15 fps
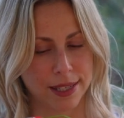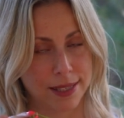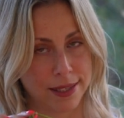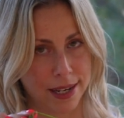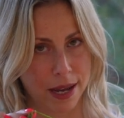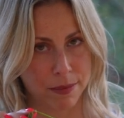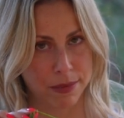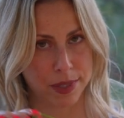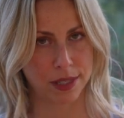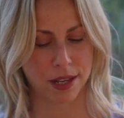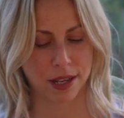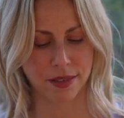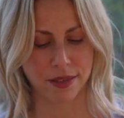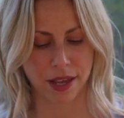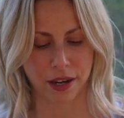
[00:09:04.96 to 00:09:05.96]
the stems
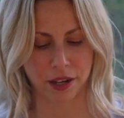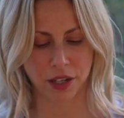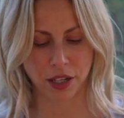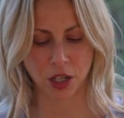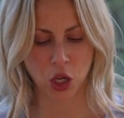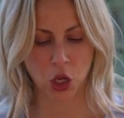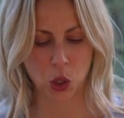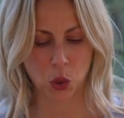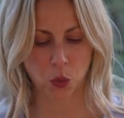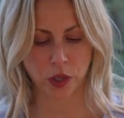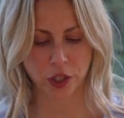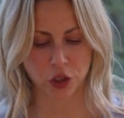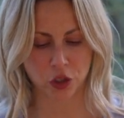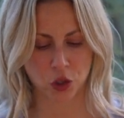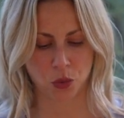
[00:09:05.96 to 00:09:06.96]
in there.
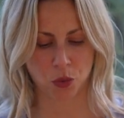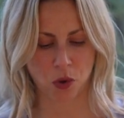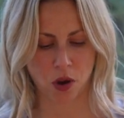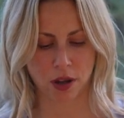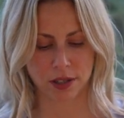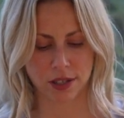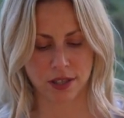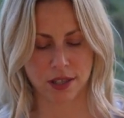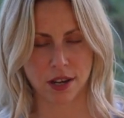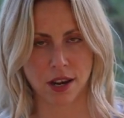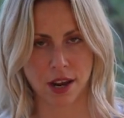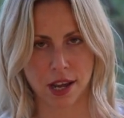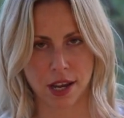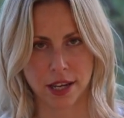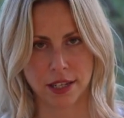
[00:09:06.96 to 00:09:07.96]
We just want the
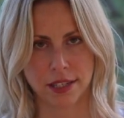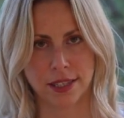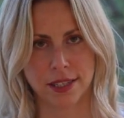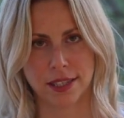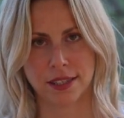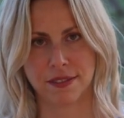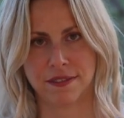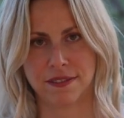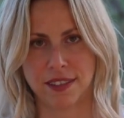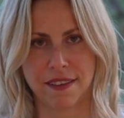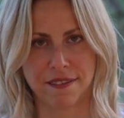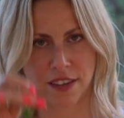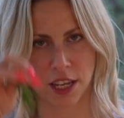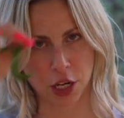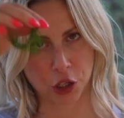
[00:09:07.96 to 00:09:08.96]
nice,
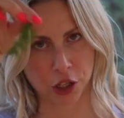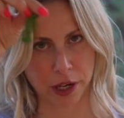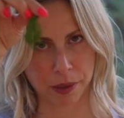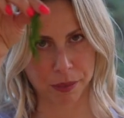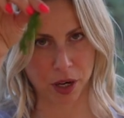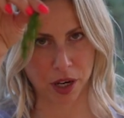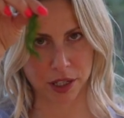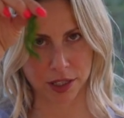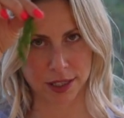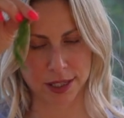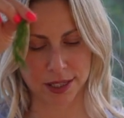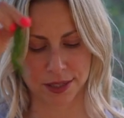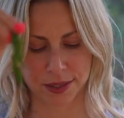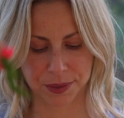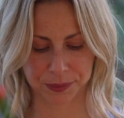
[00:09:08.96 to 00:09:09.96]
fluffy green
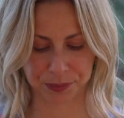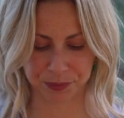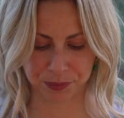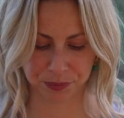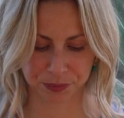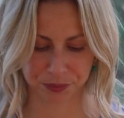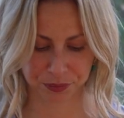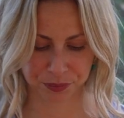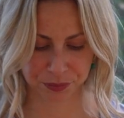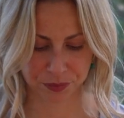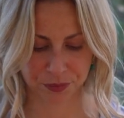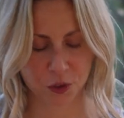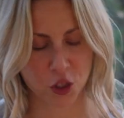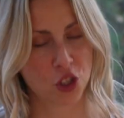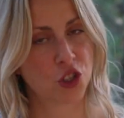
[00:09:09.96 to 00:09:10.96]
parts.
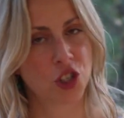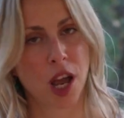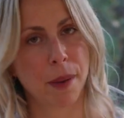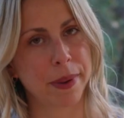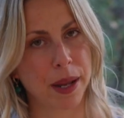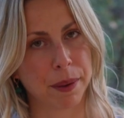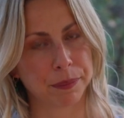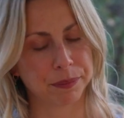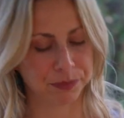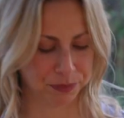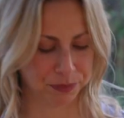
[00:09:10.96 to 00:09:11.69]
Just chop it up.